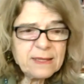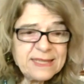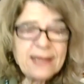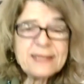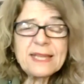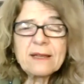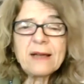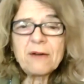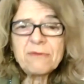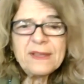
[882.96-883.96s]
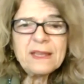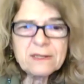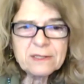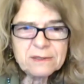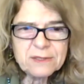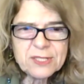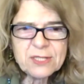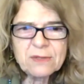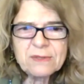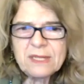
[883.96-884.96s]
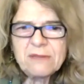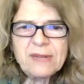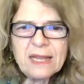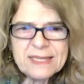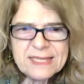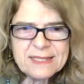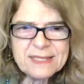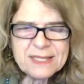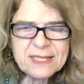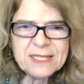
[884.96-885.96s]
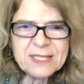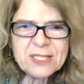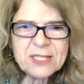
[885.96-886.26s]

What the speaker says: taxing our vehicles, to TV licenses,